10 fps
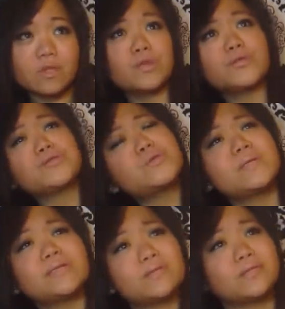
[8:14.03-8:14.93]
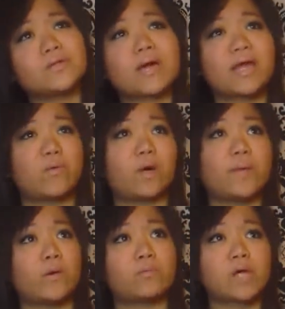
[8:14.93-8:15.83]
there's so many seats, so I kind of want
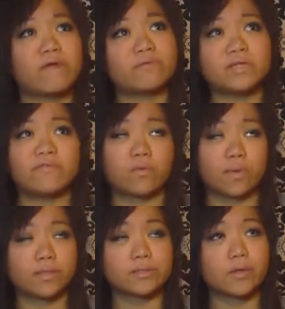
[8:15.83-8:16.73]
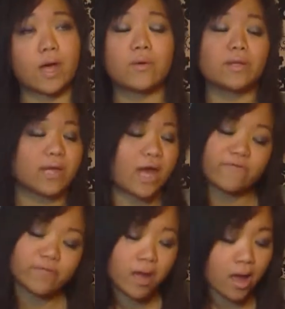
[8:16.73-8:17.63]
my own privacy for one. So I would like
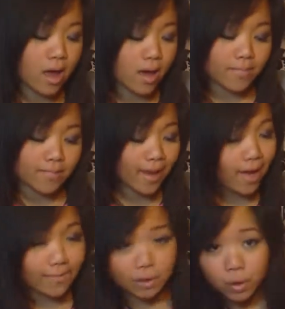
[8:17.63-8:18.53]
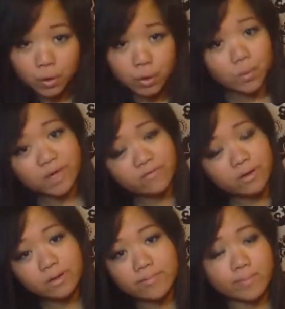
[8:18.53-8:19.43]
have my bag, my coat or
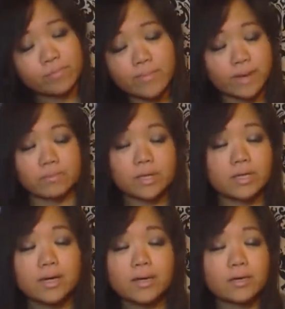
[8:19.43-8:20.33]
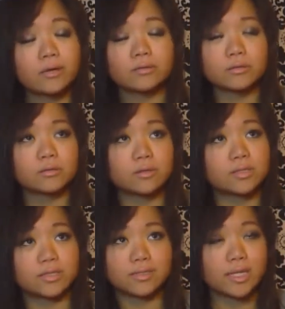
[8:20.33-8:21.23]
whatever, my umbrella on the
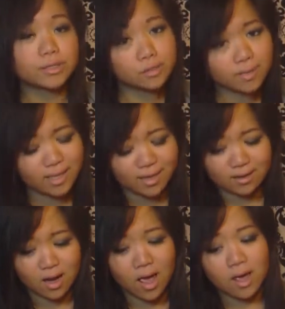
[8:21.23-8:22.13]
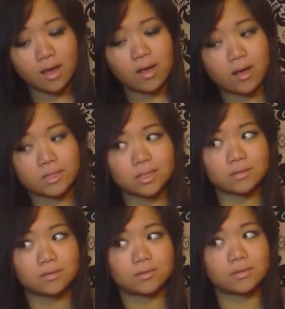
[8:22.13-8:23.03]
seat next to me, and
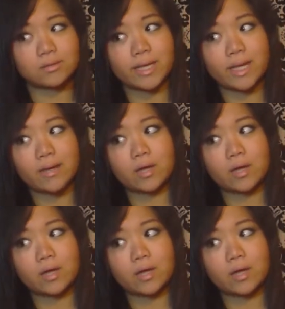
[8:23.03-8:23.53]
like